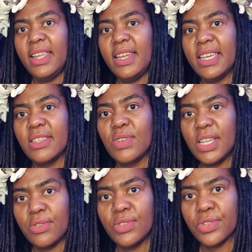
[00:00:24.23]
like you
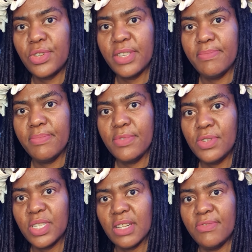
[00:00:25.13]
can't control them
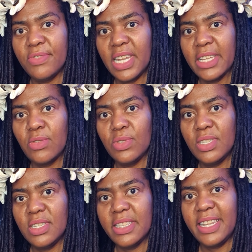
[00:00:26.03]
yourself. Like
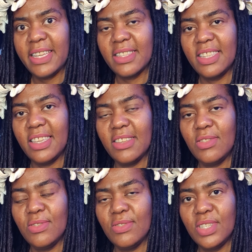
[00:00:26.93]
those, like the,
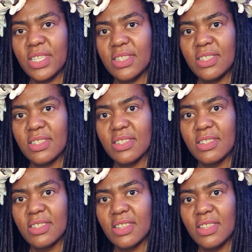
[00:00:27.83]
you, you just,
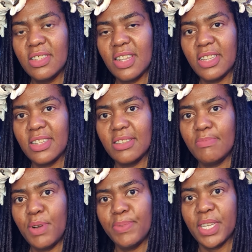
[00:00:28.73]
it's like
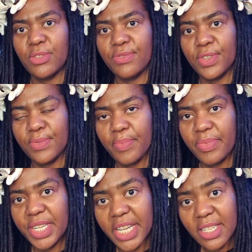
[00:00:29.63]
it pops out of you,
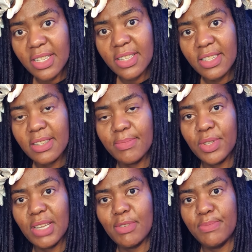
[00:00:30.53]
right? I'm
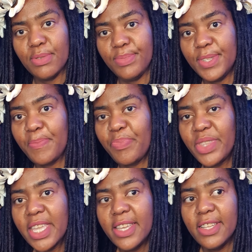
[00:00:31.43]
talking about poops.
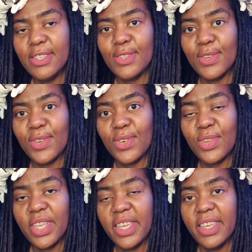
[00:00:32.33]

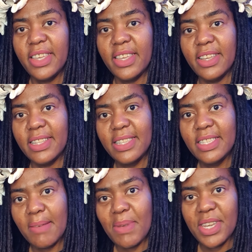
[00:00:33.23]
So uh,
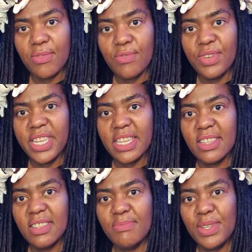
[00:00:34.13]
this I'm warning
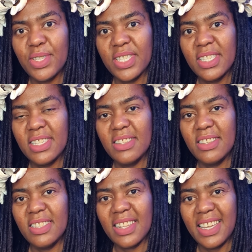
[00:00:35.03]
because
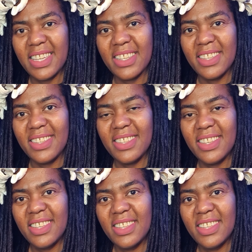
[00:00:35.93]
it's like a,